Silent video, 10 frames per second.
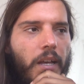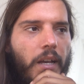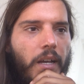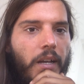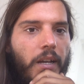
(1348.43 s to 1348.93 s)

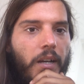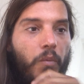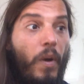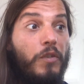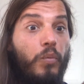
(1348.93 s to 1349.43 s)
Uh,
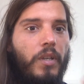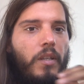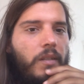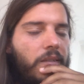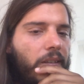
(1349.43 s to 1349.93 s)
once
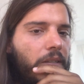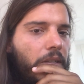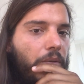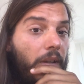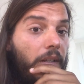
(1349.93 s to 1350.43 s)
we
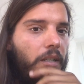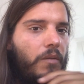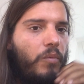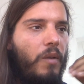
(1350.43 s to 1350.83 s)
disintegrate it,